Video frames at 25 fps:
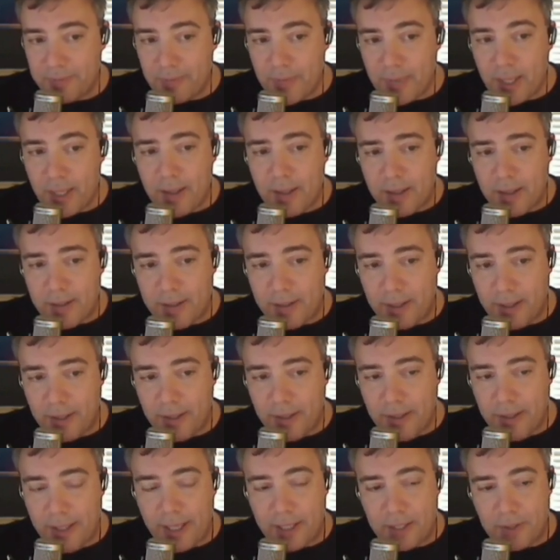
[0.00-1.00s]
Yes, I think you're
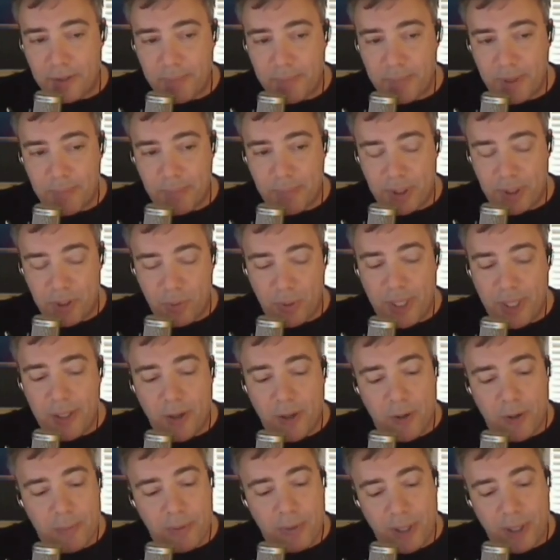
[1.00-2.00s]
right. Yes, between
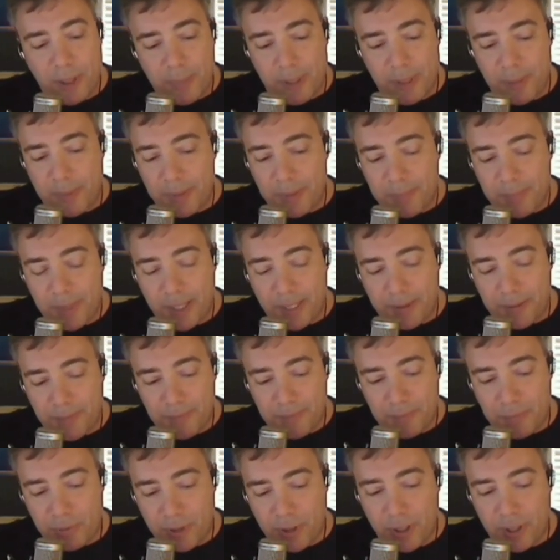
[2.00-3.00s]
Home Premium and,
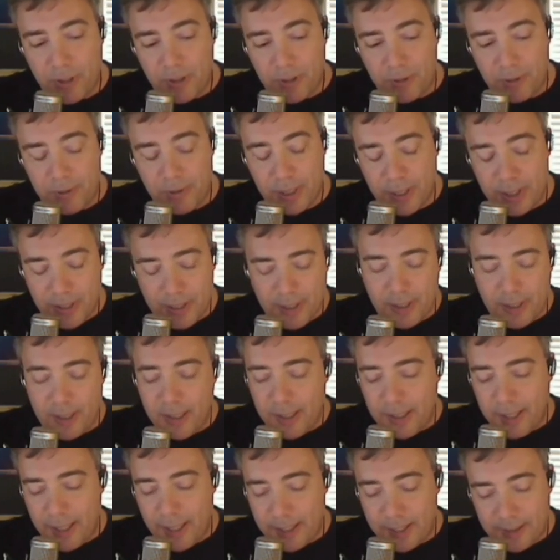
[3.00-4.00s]
and Pro
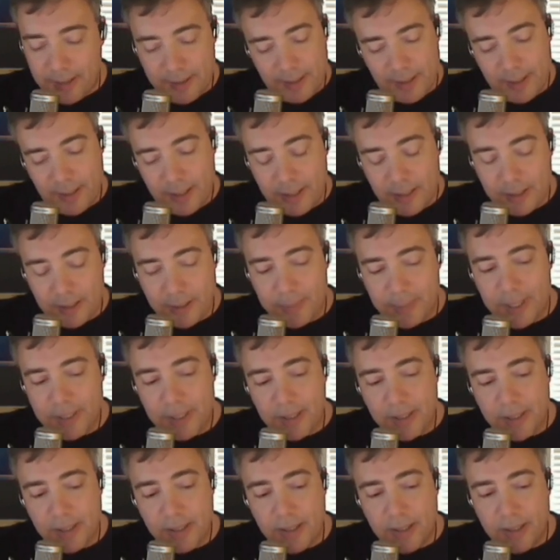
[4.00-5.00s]
and uh,
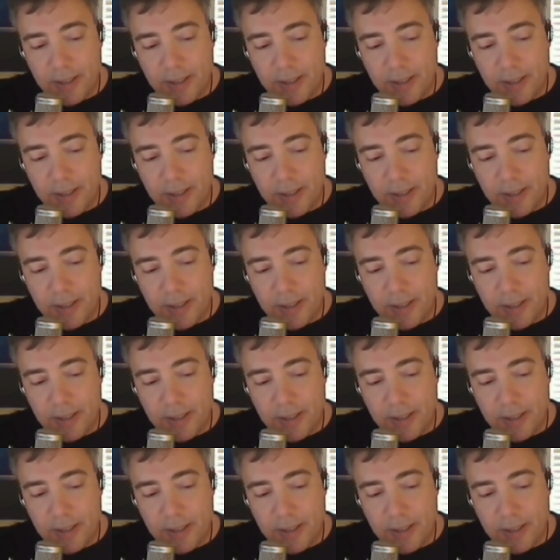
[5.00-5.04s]
Ultimate,